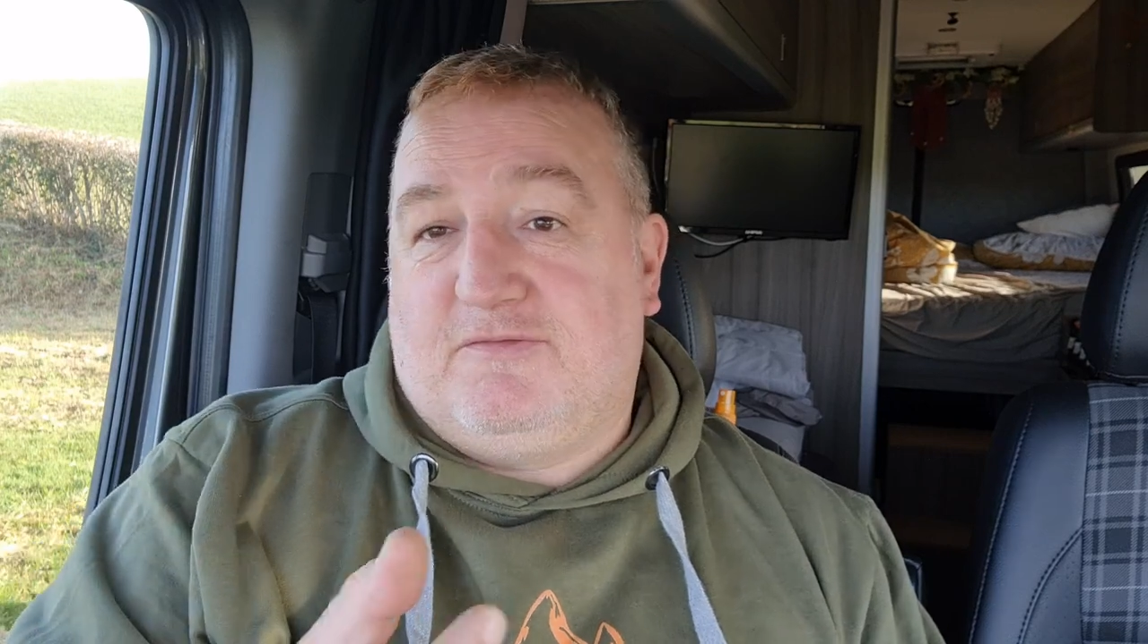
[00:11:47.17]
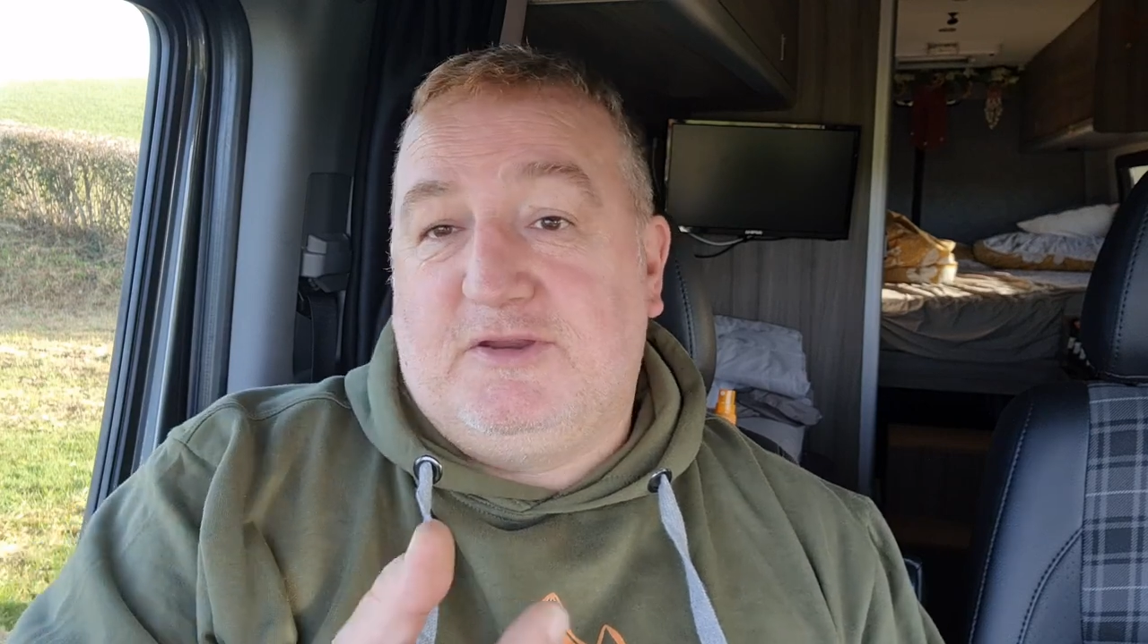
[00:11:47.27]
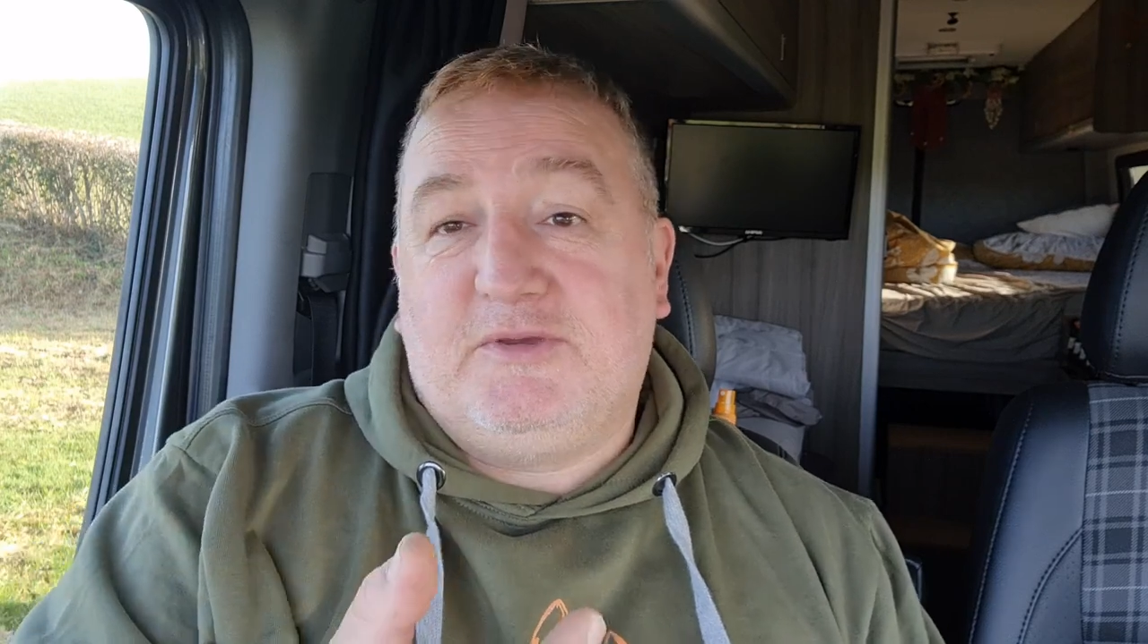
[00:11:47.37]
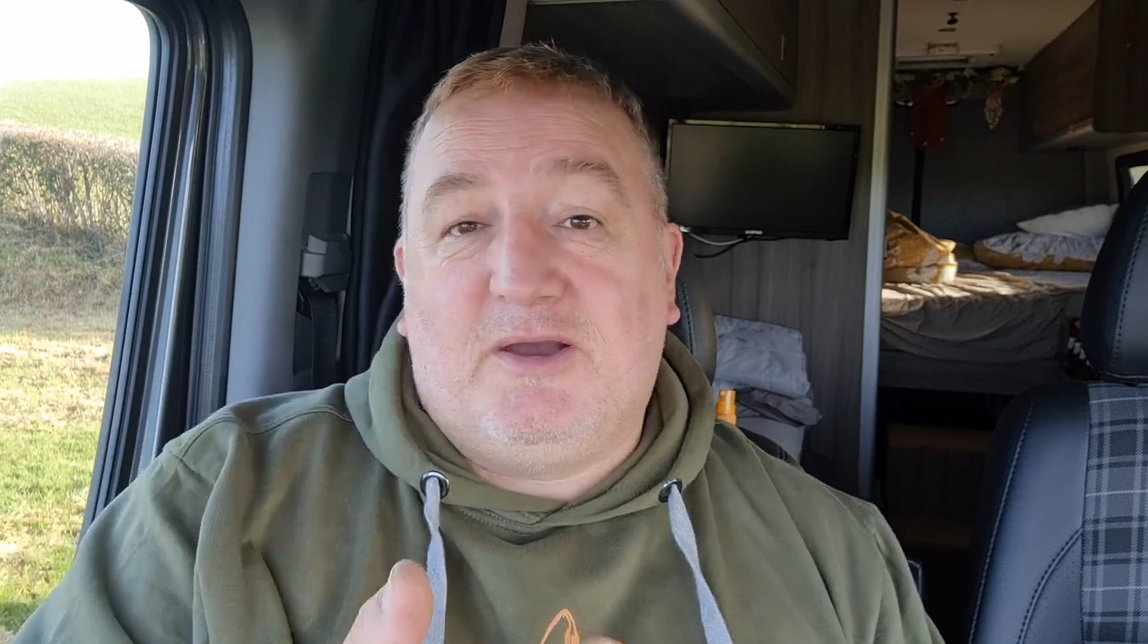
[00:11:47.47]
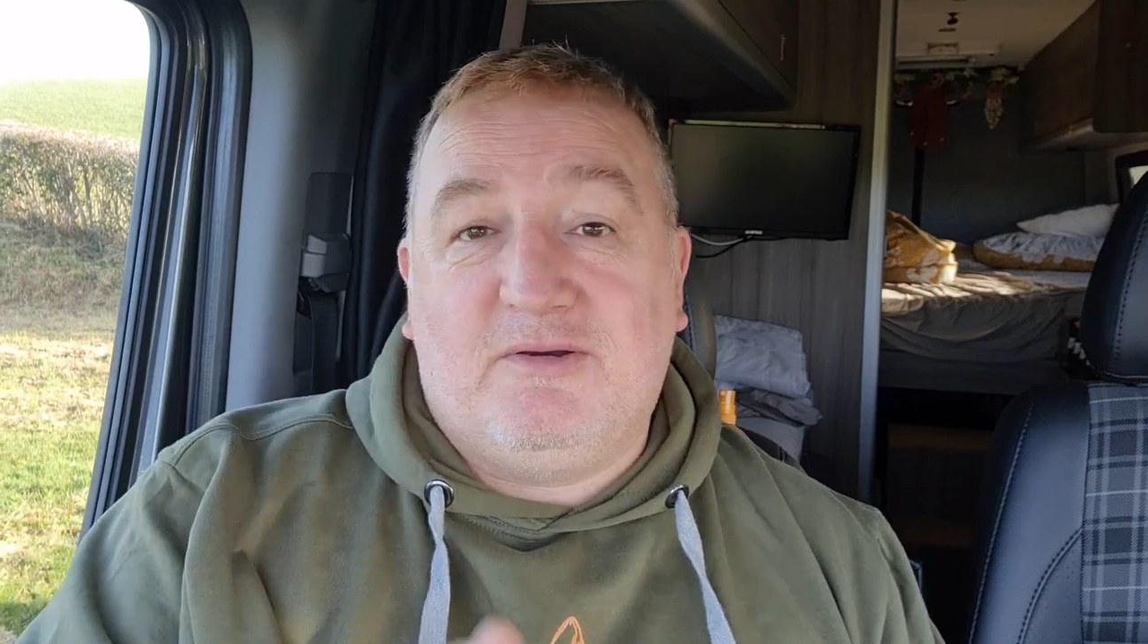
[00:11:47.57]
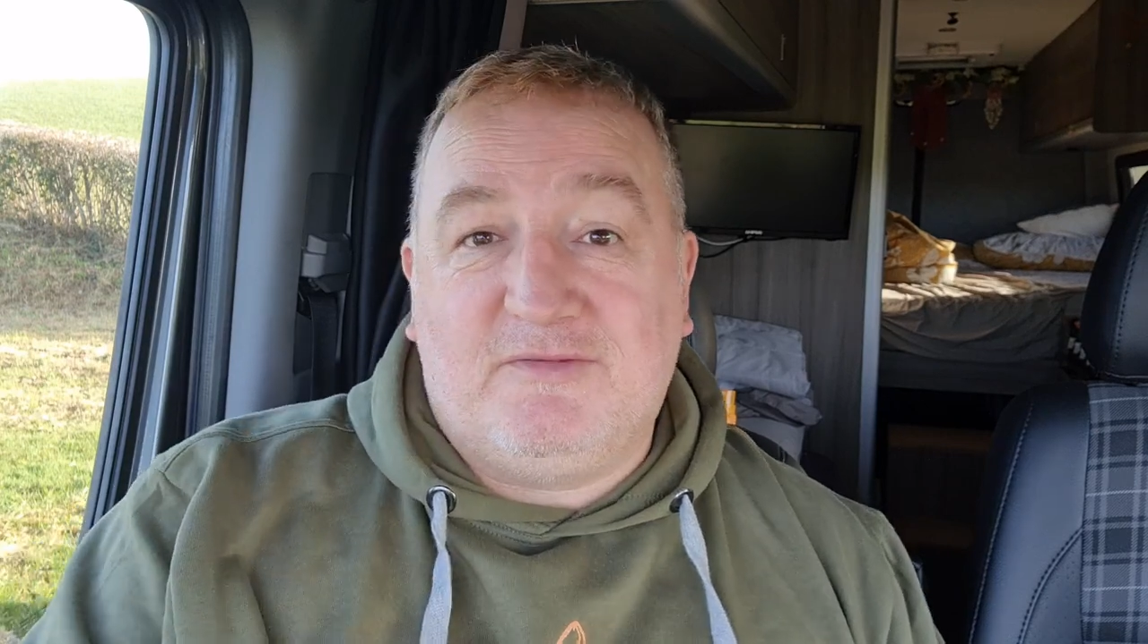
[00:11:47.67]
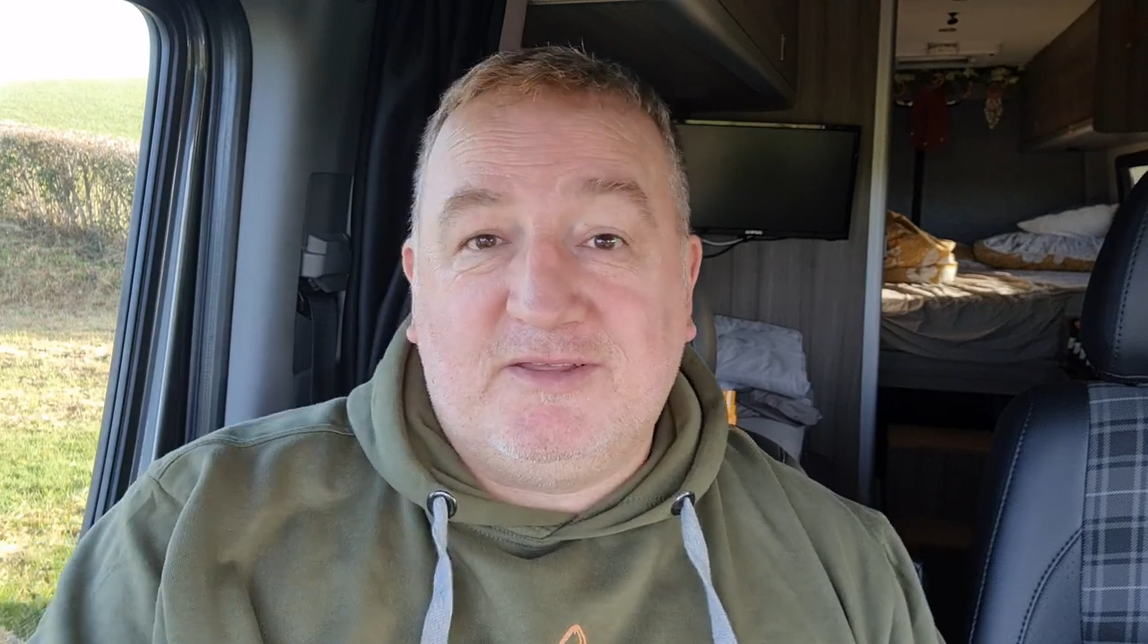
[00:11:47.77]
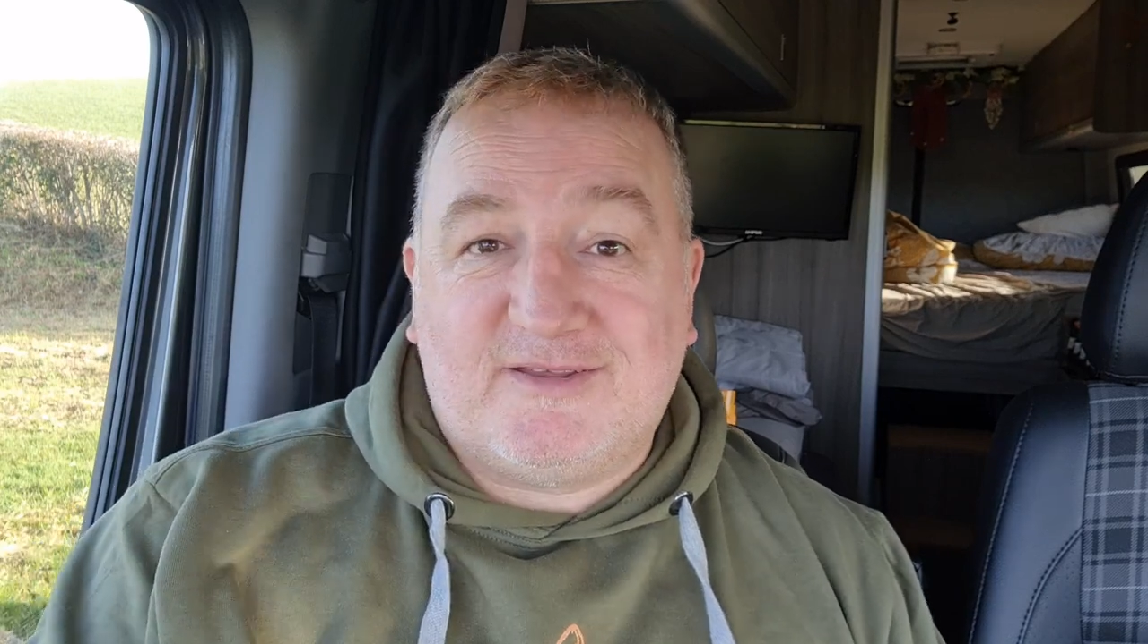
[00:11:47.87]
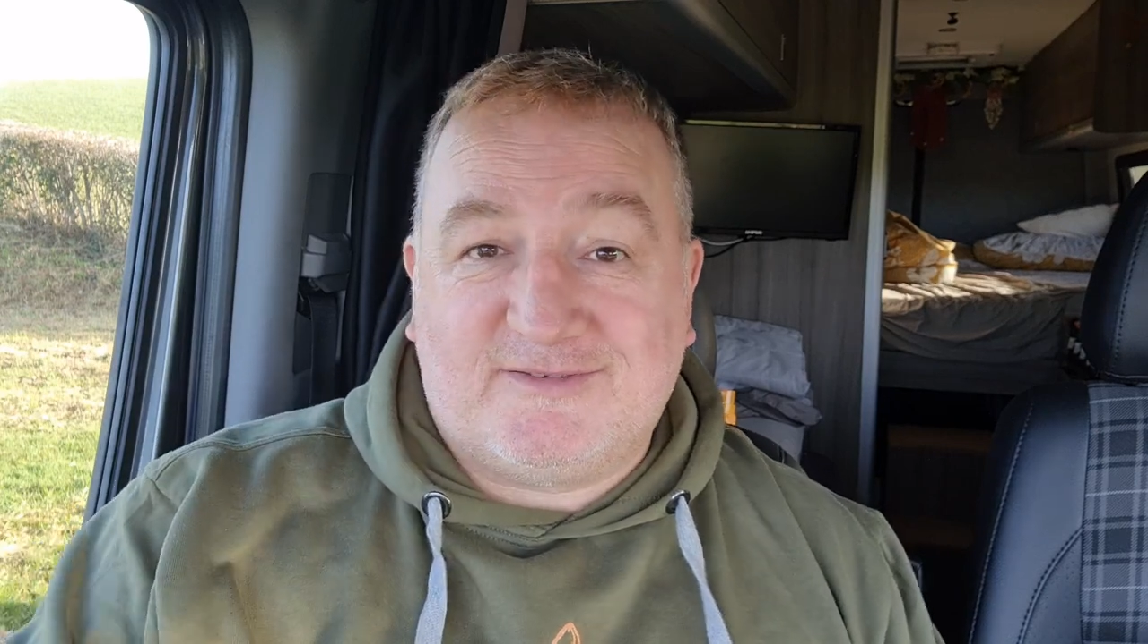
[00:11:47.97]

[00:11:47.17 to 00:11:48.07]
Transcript: freebie out of it,